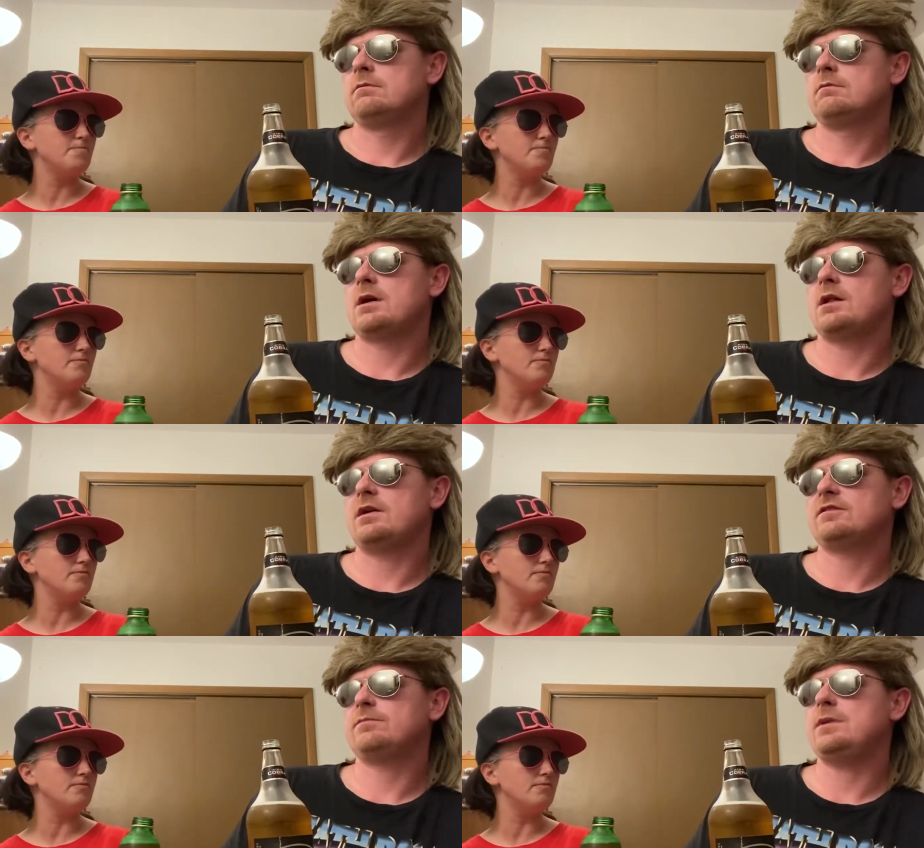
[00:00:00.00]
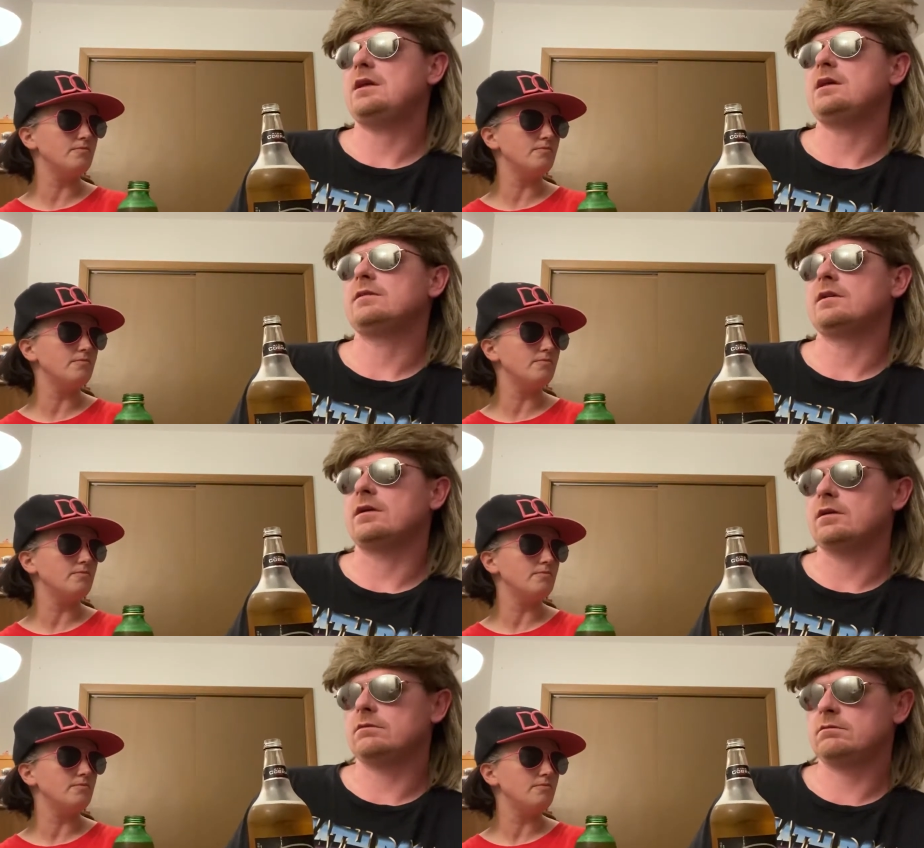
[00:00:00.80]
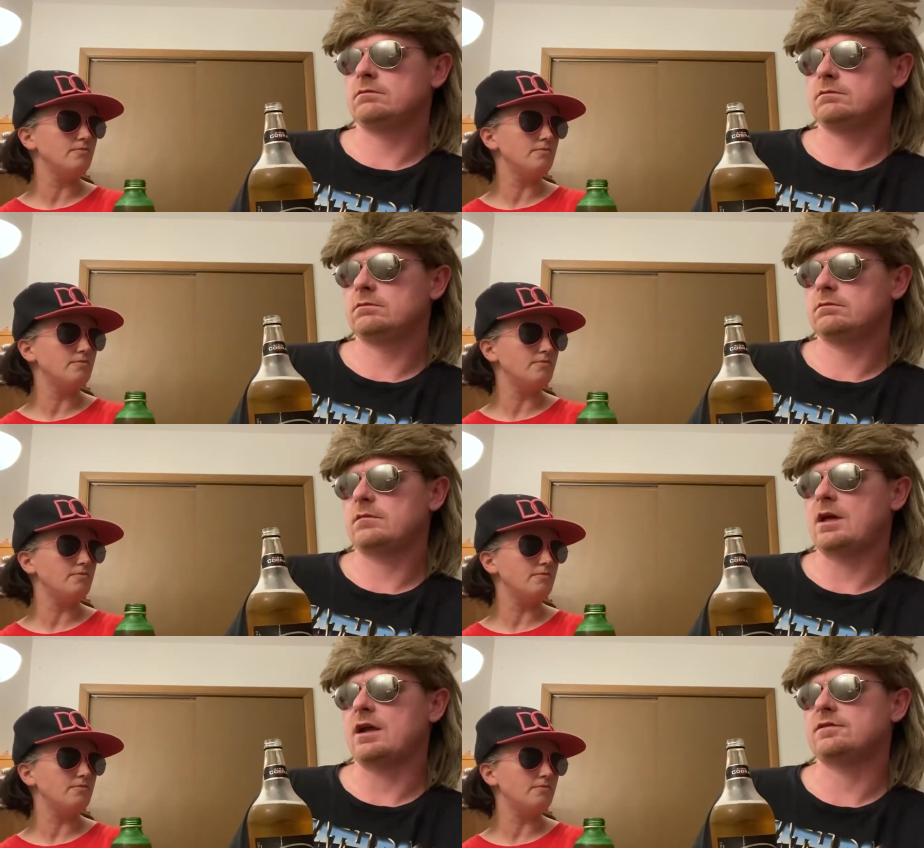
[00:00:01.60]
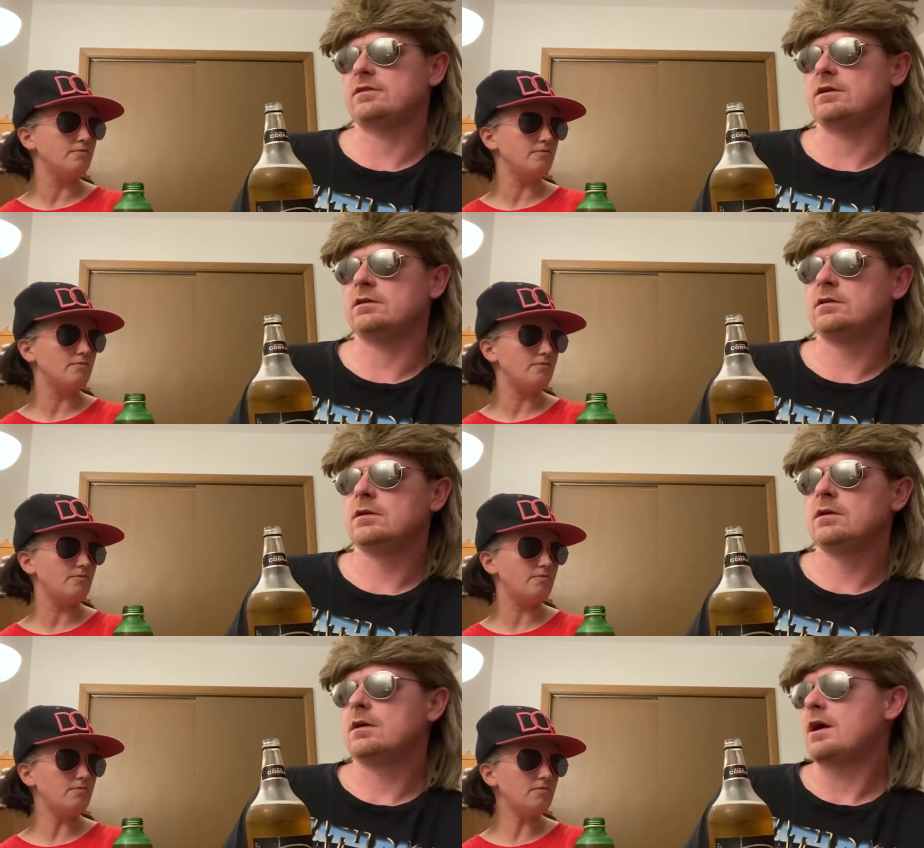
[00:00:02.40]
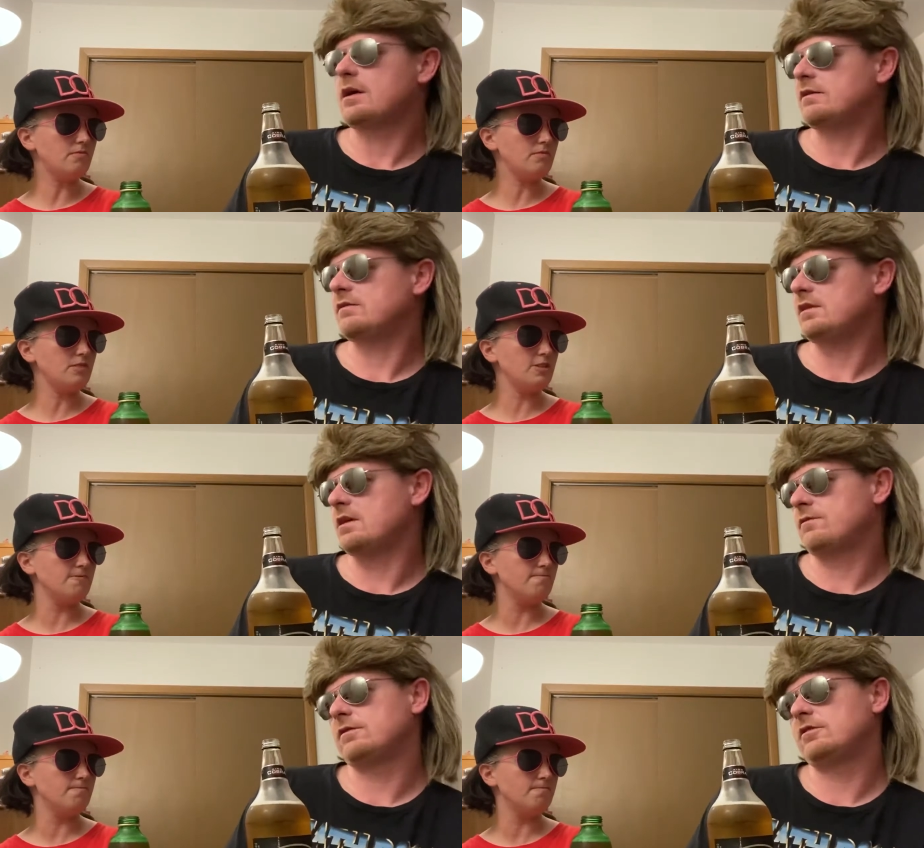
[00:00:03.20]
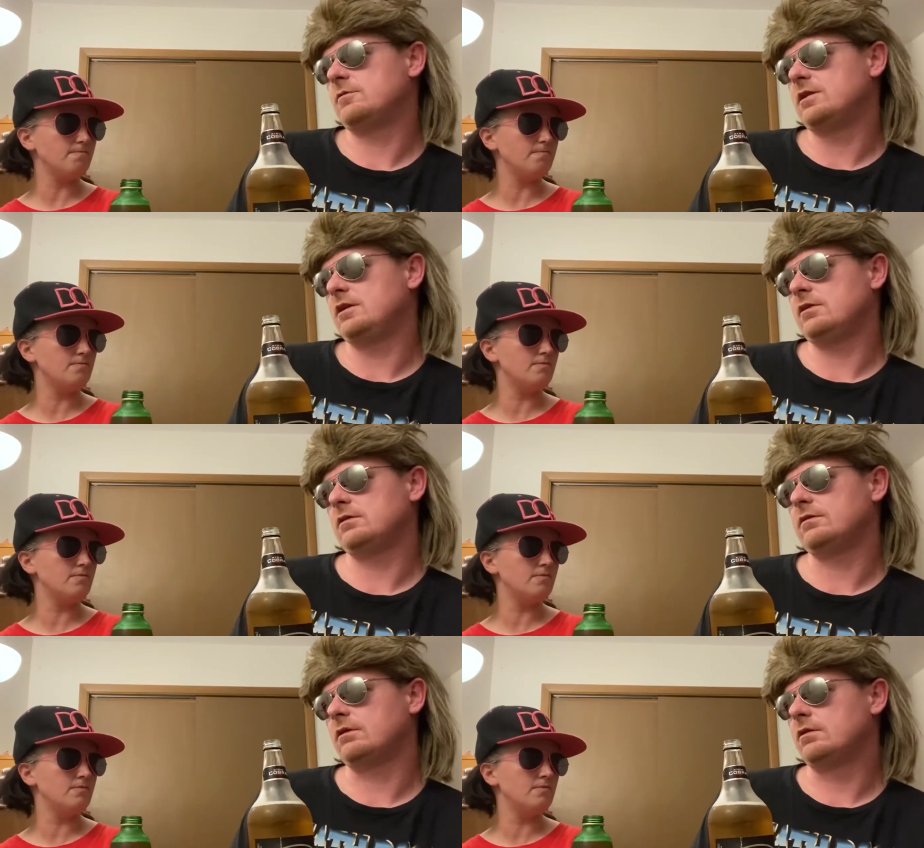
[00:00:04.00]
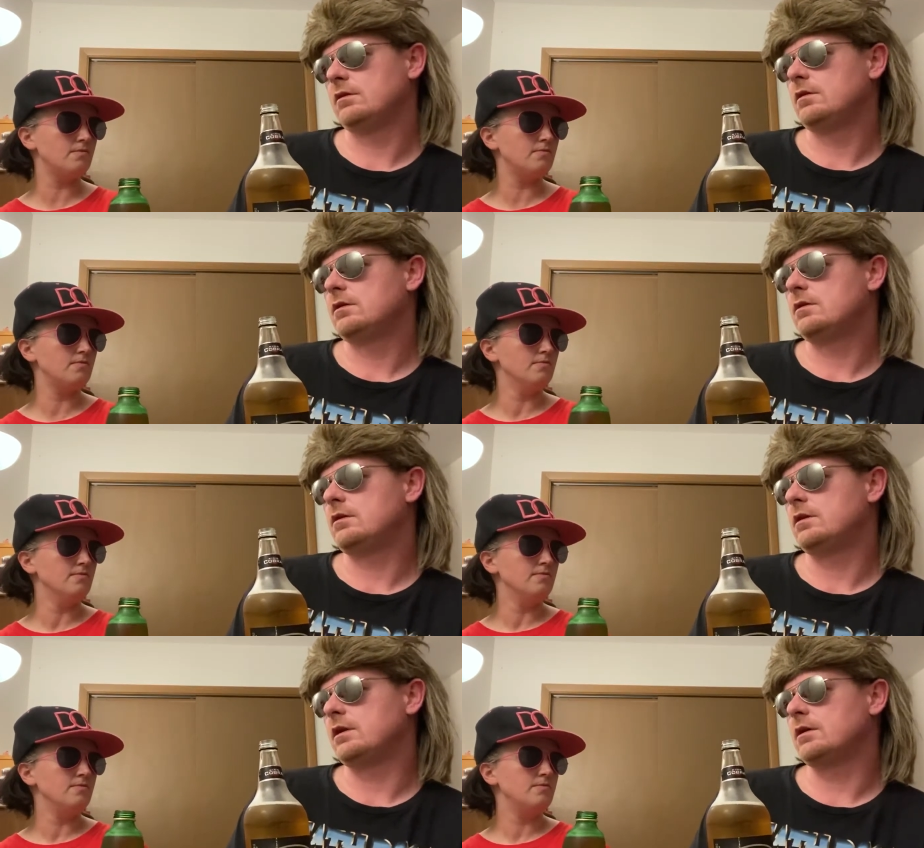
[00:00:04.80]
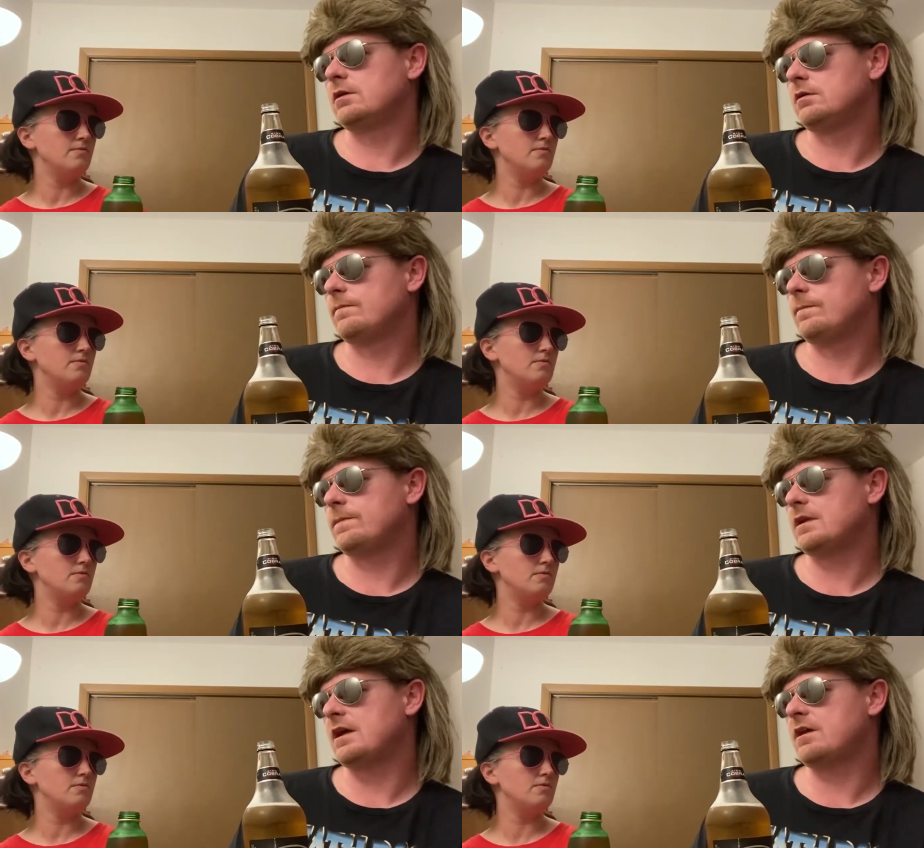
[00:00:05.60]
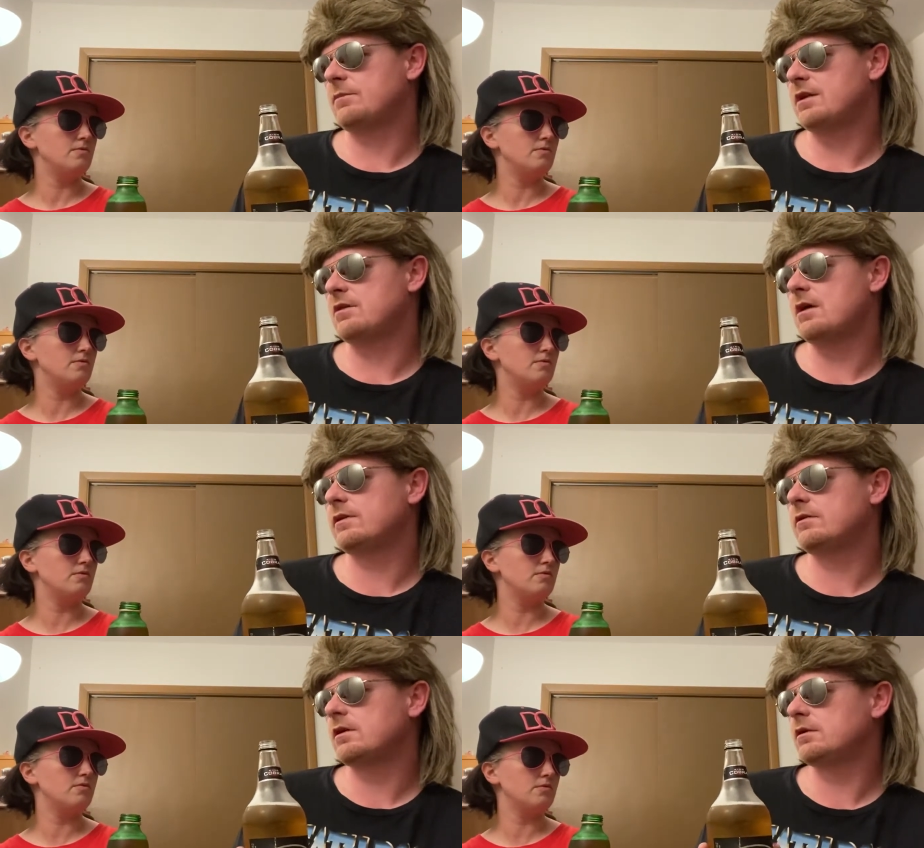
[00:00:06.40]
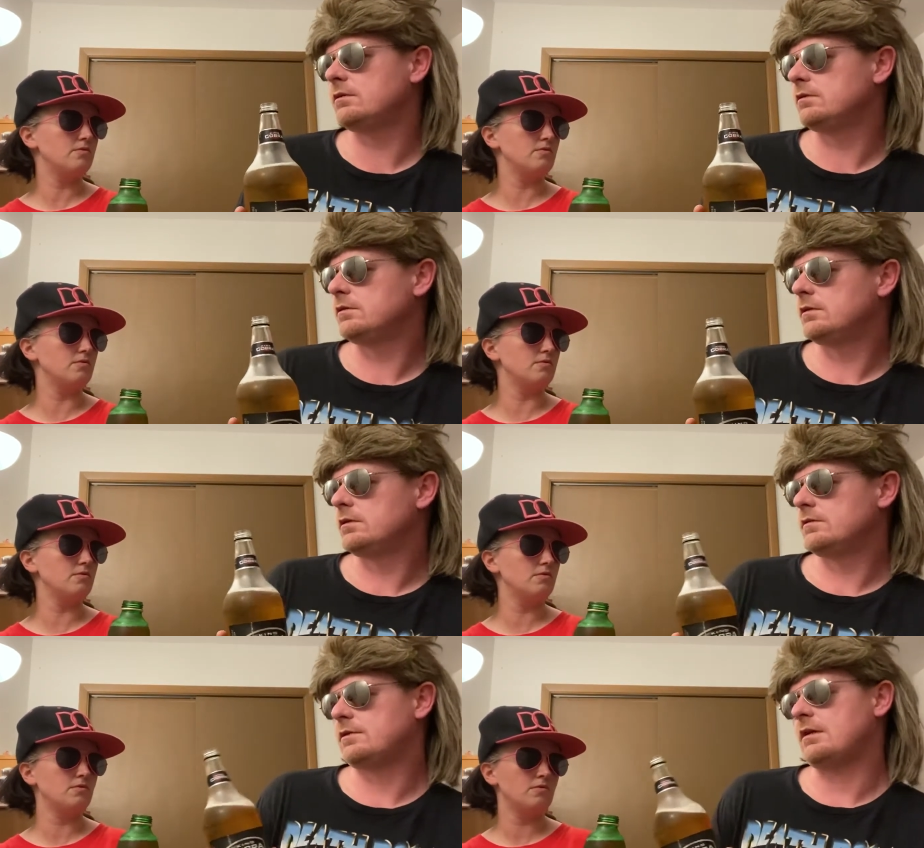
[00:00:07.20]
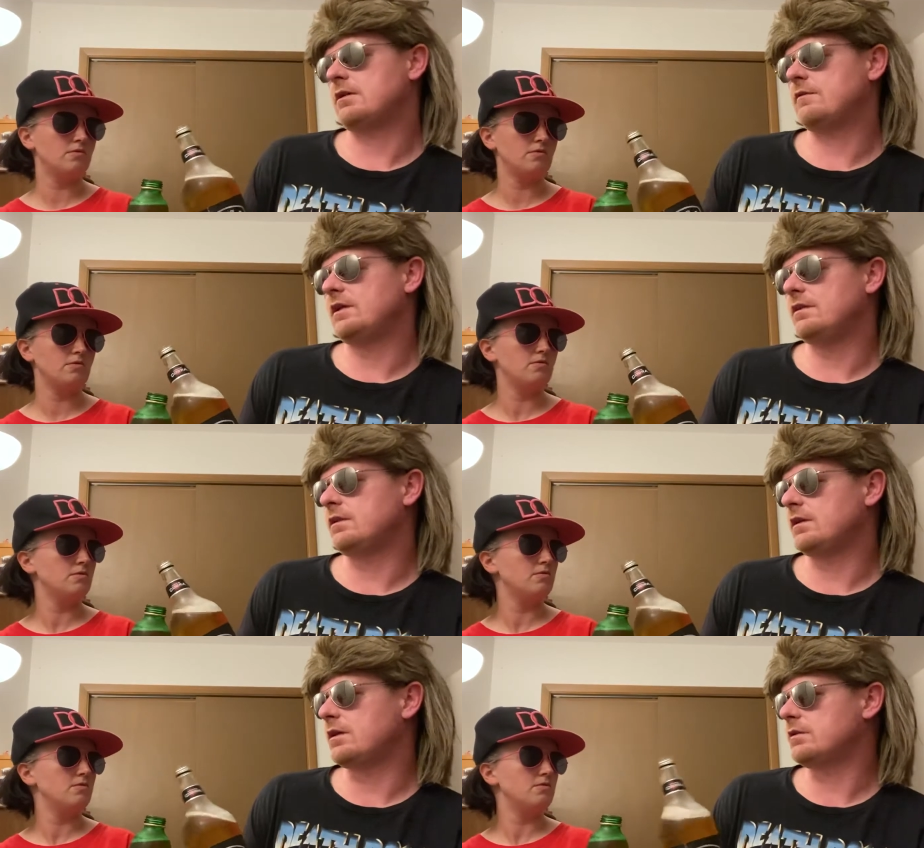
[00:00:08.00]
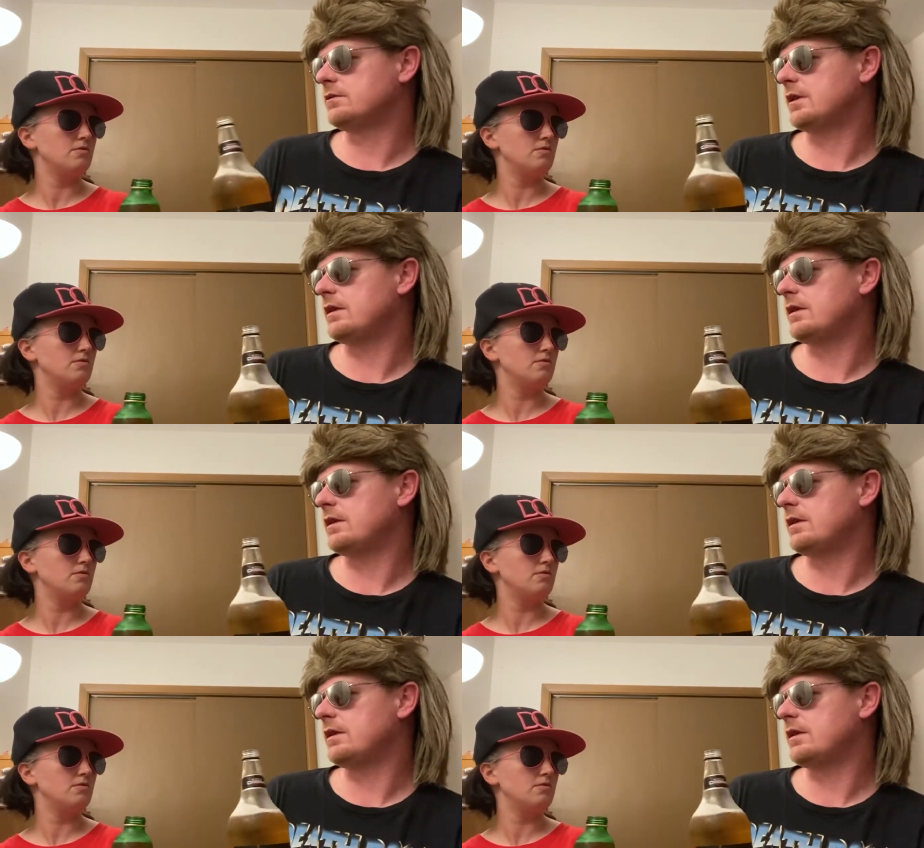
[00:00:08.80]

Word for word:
Speaker 1: my last speeding ticket, actually. I could see that for so many years on there. And I had in my driving record, mm -hmm. which I don't have anything now because I